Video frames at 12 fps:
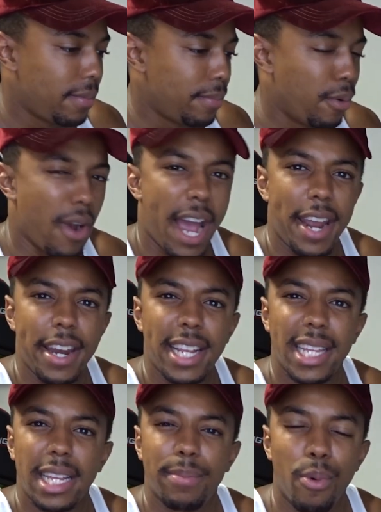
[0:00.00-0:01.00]
Brian, niggas
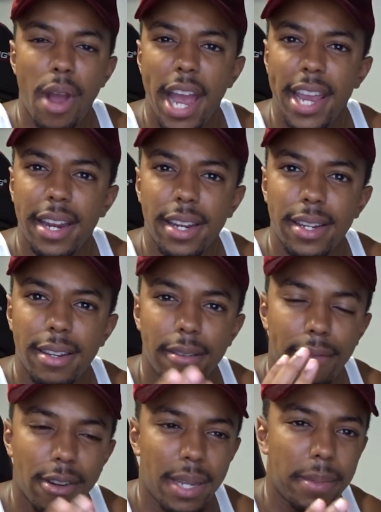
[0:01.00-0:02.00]
think it's Brian.
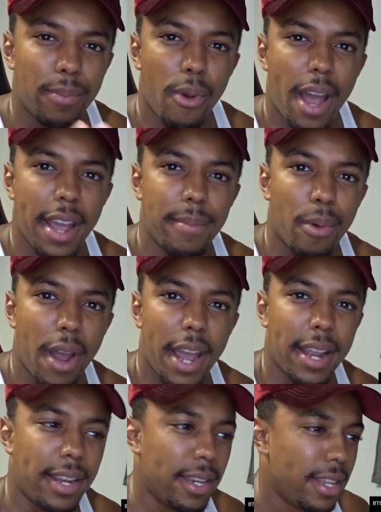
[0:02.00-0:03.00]
First name is
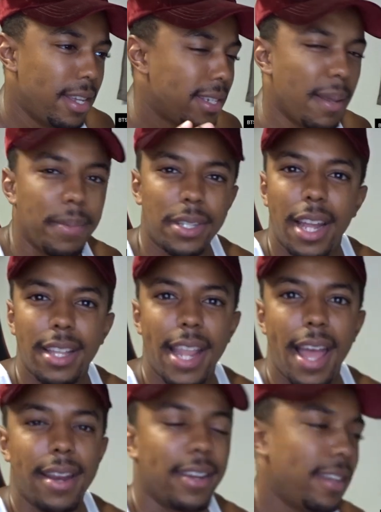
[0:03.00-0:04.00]
Brian, some shit like
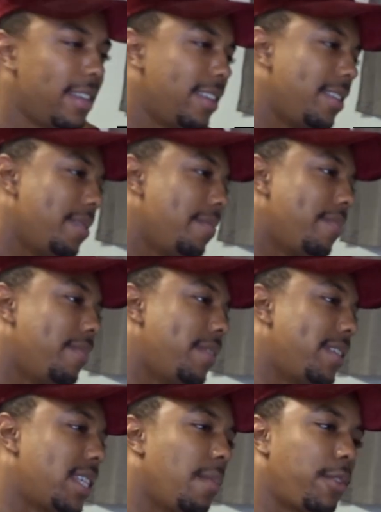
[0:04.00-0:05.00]
that.
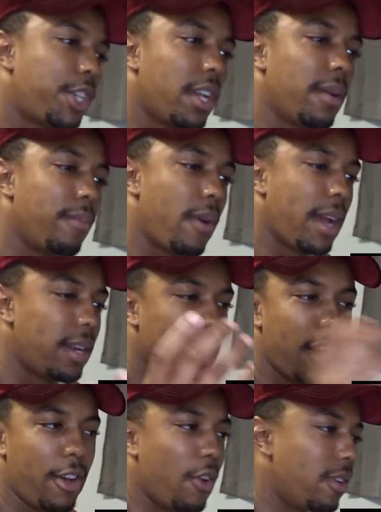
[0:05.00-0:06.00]
But something Chigga Brian,
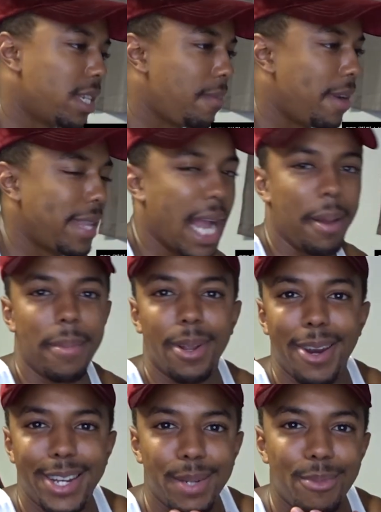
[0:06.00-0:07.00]
I don't know, something like that. Comment below,
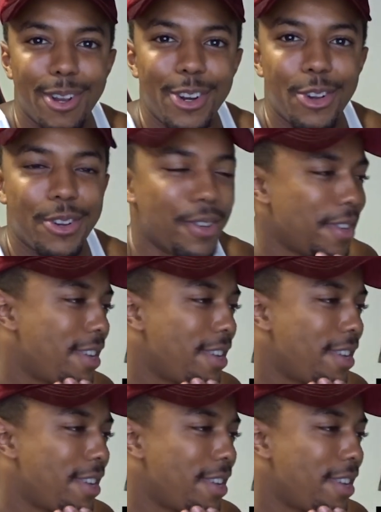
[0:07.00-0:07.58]
looks your boy, you know.